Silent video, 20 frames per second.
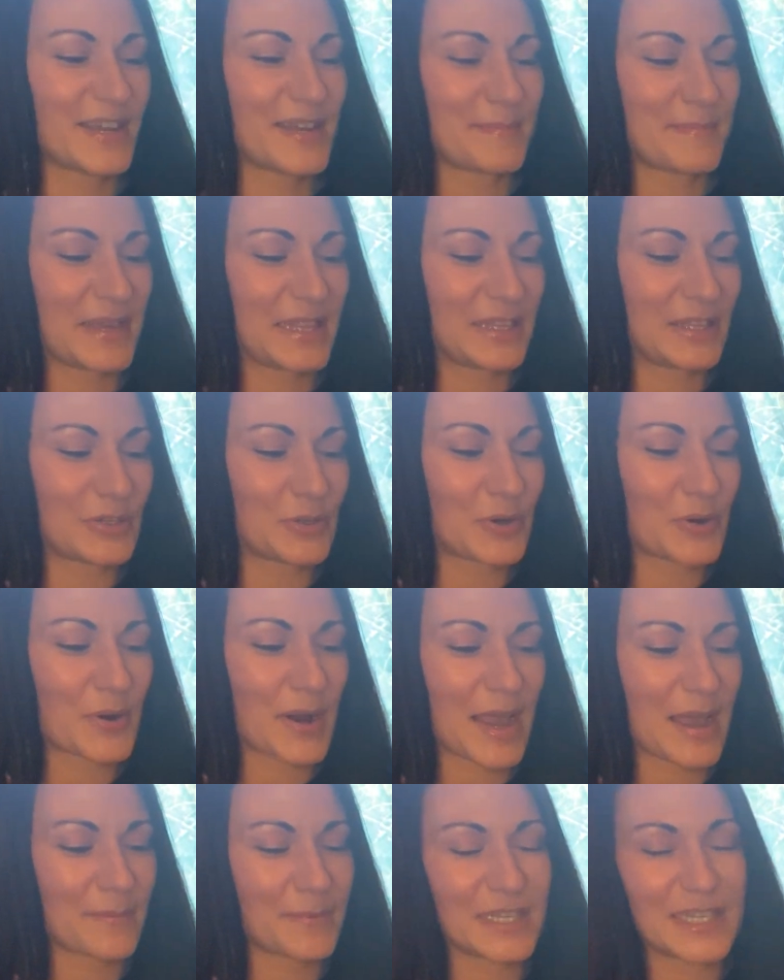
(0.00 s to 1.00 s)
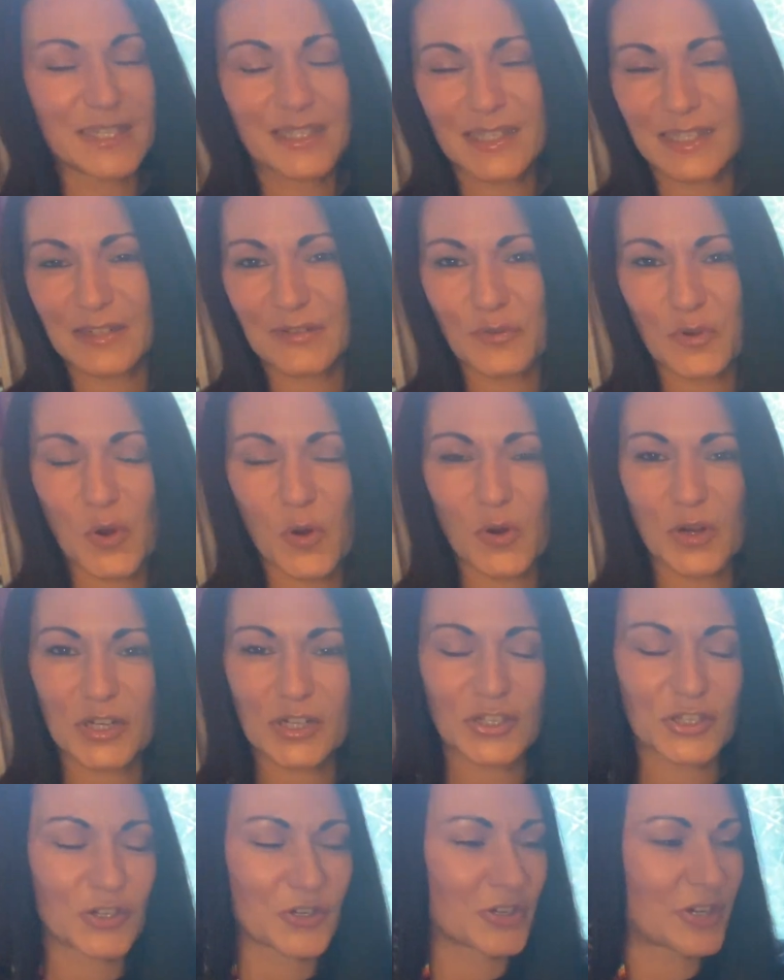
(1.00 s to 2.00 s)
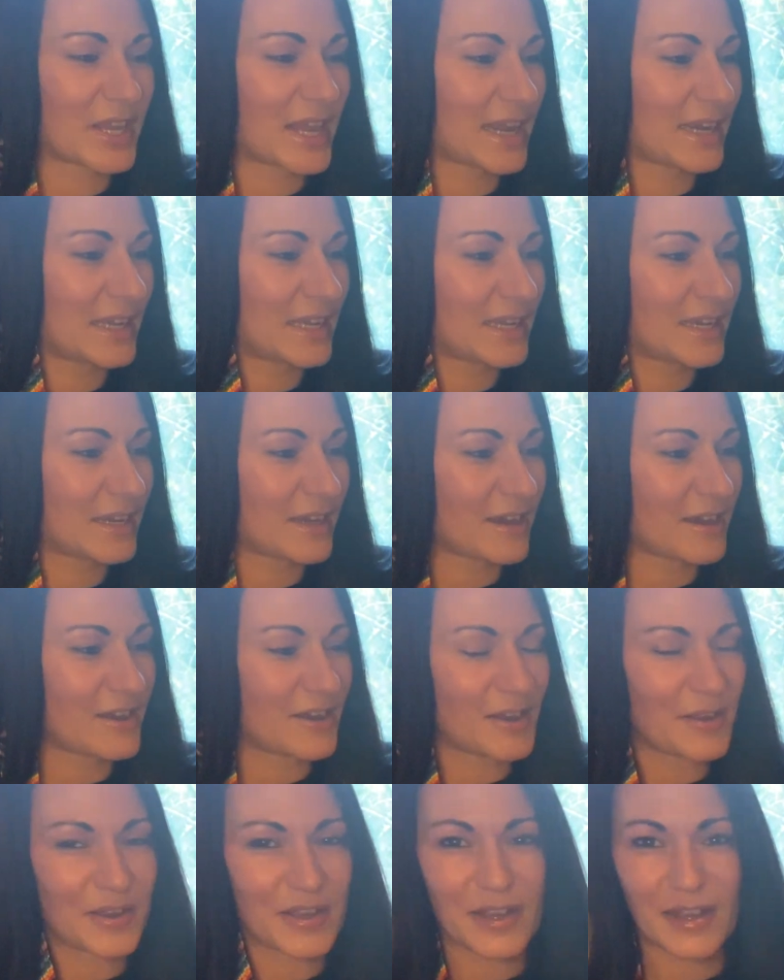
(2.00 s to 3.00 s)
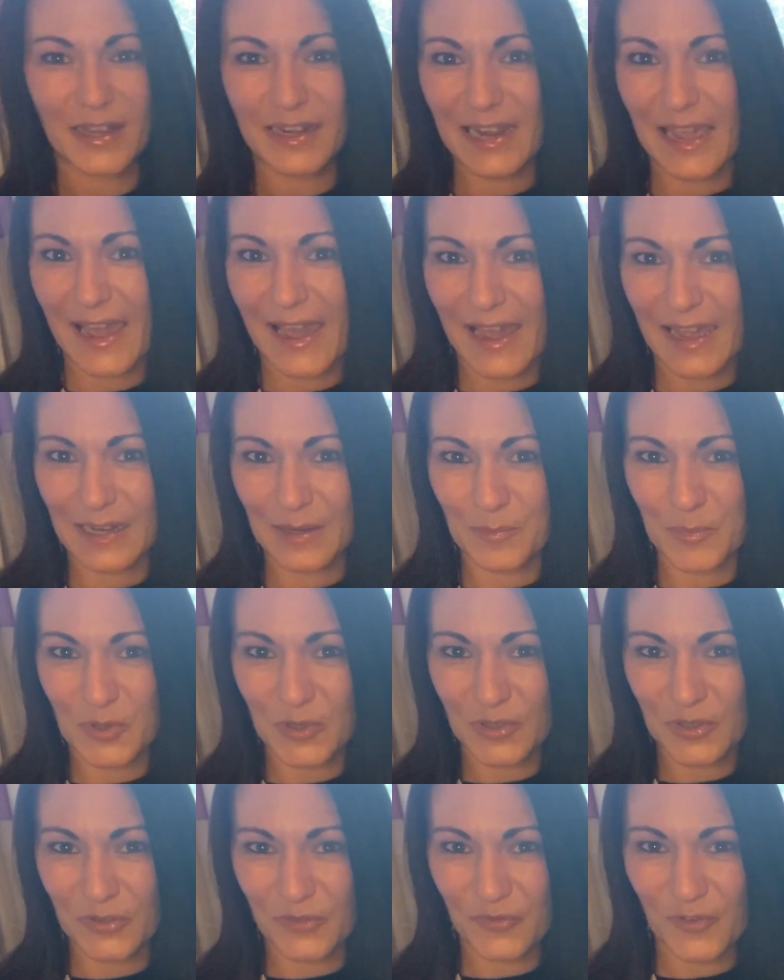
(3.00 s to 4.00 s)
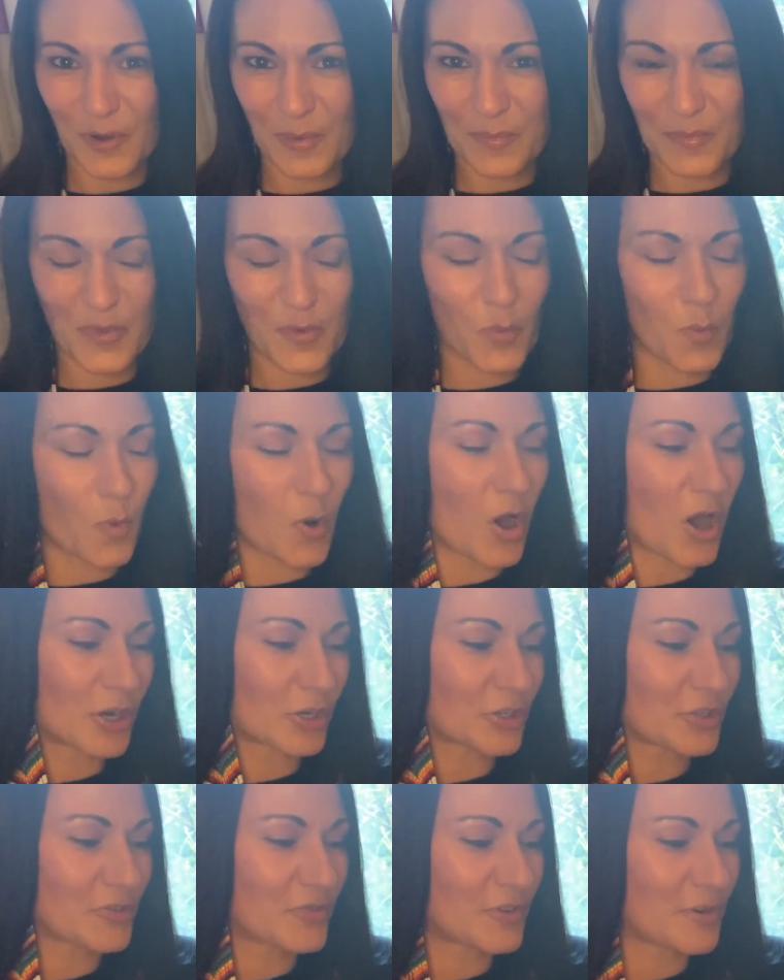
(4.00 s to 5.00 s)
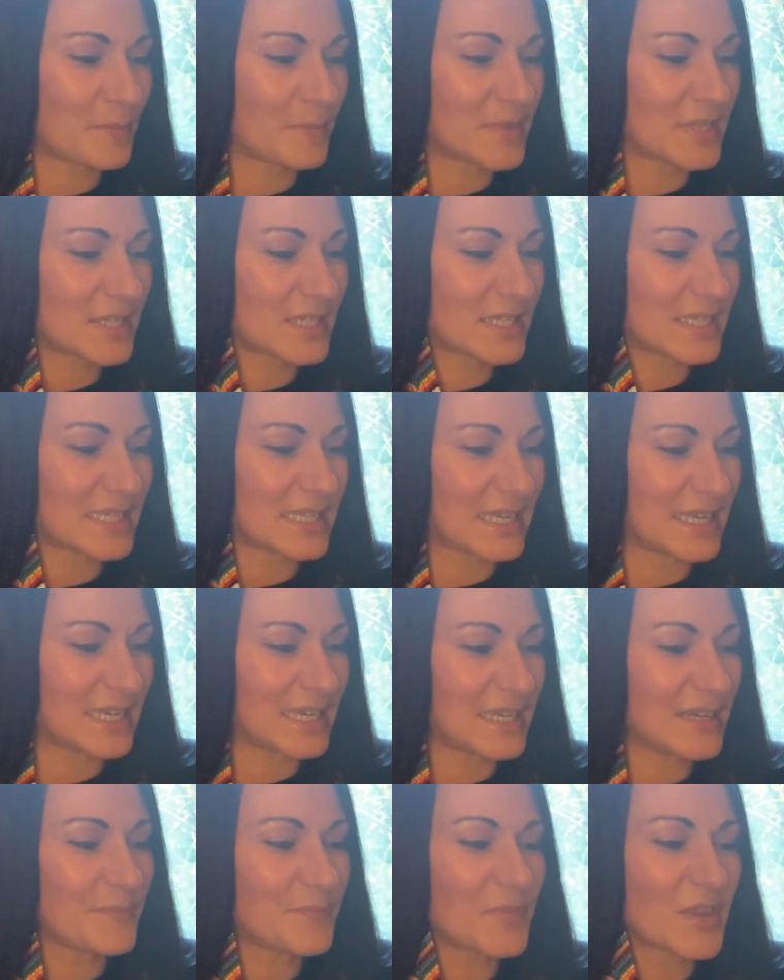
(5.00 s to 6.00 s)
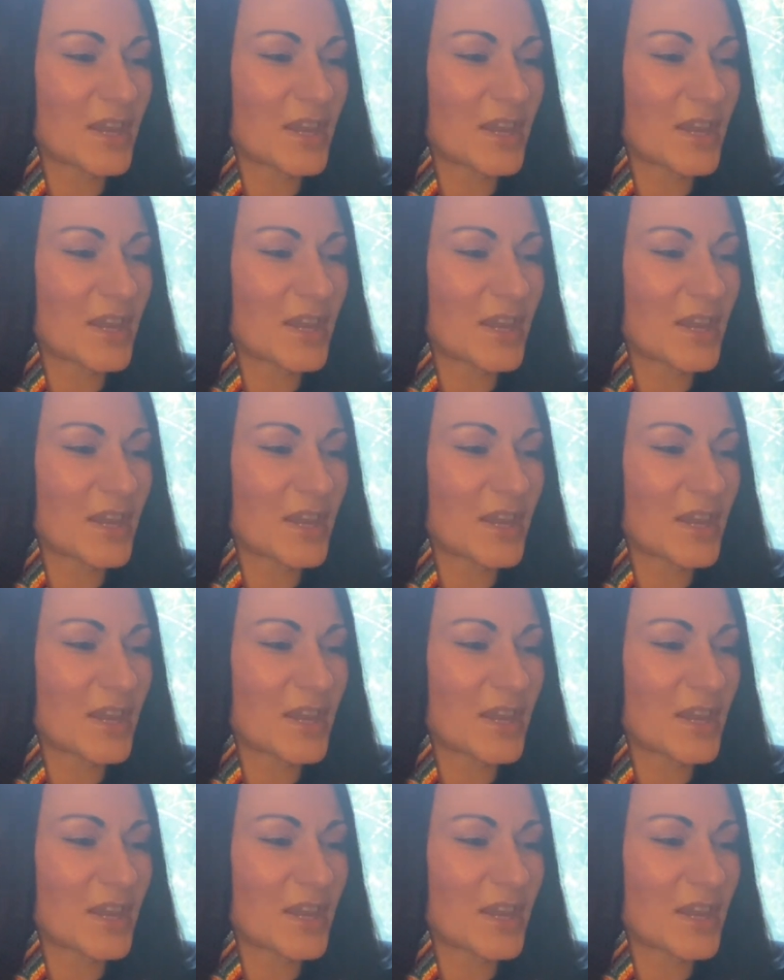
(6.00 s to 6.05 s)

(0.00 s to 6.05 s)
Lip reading: my little crabbies. And of course, you're getting an animal from the water, from the sea.